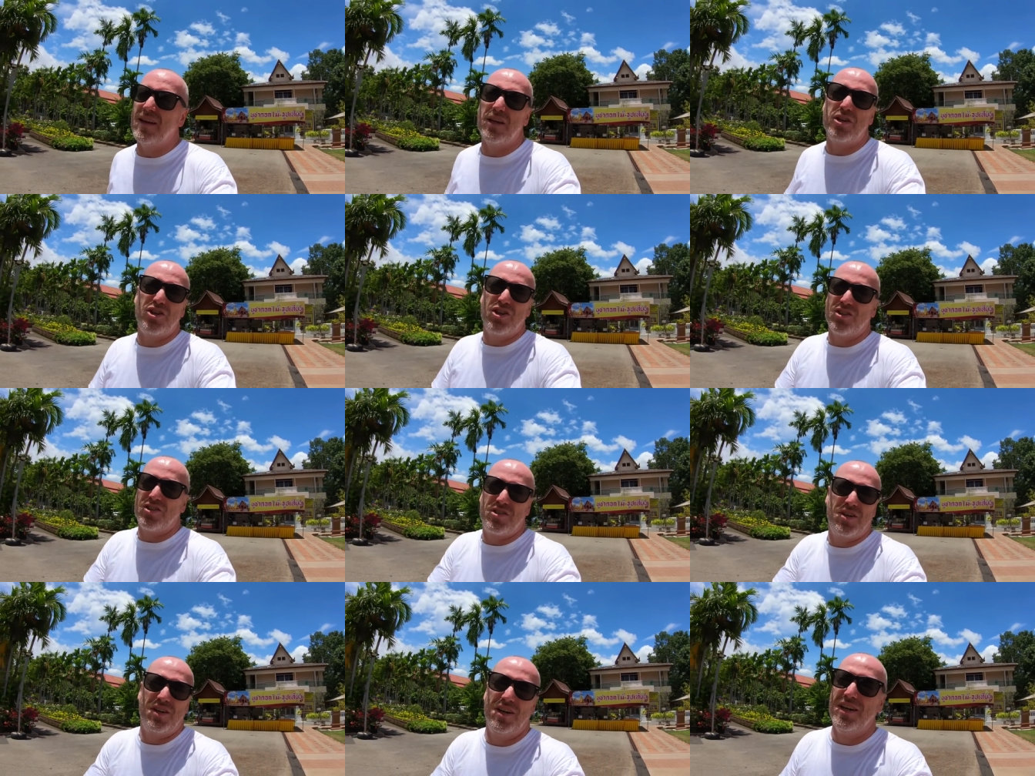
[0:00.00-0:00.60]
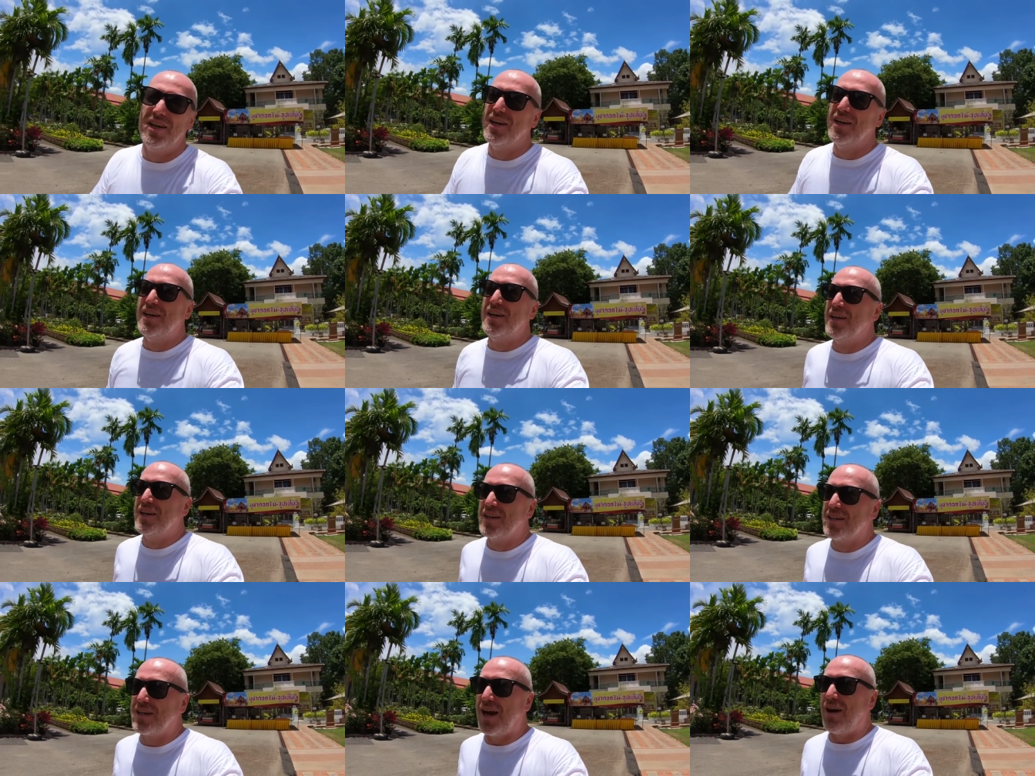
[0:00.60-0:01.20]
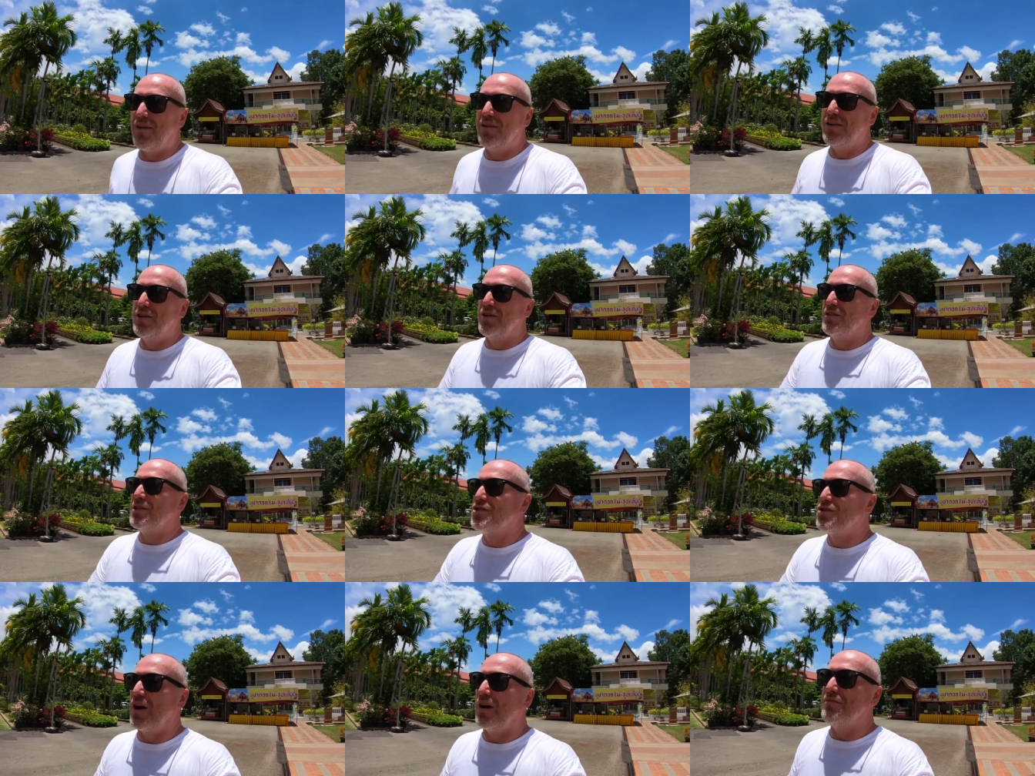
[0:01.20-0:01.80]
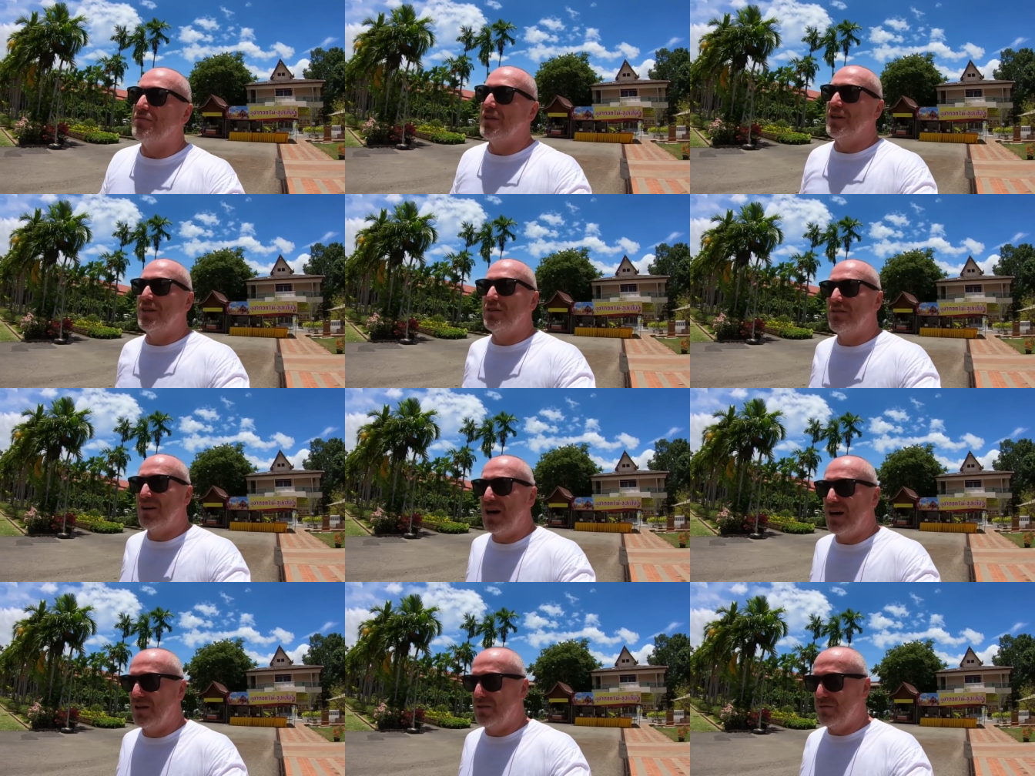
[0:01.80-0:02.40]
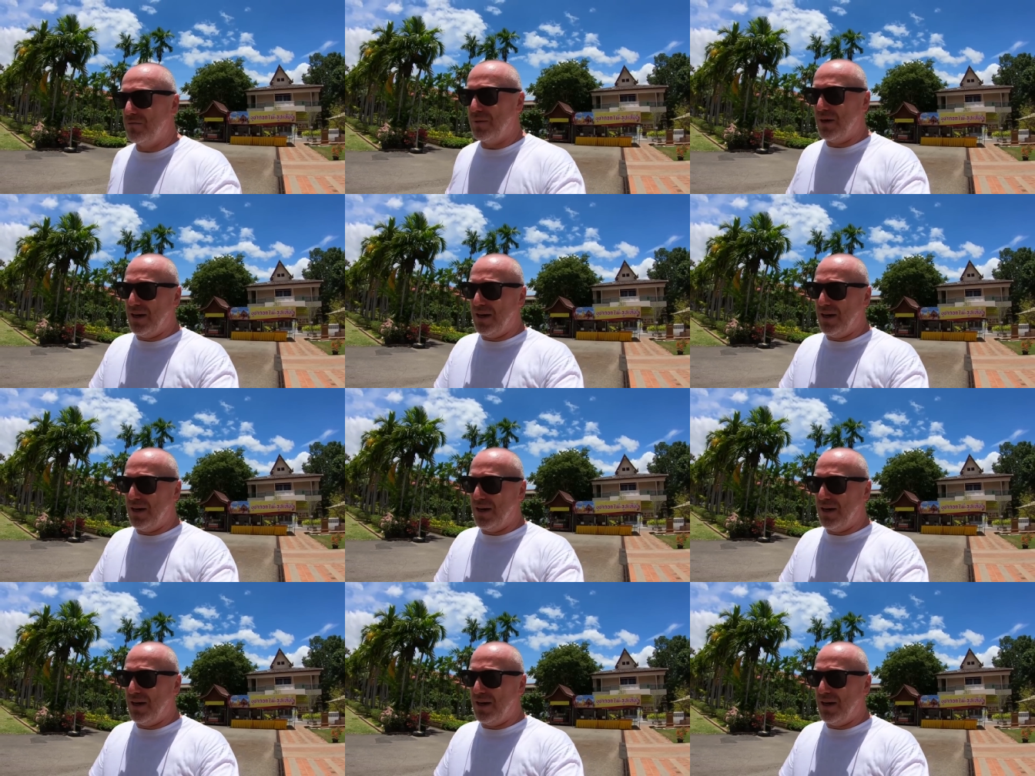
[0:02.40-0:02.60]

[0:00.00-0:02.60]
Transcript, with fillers: they just carried on traveling around,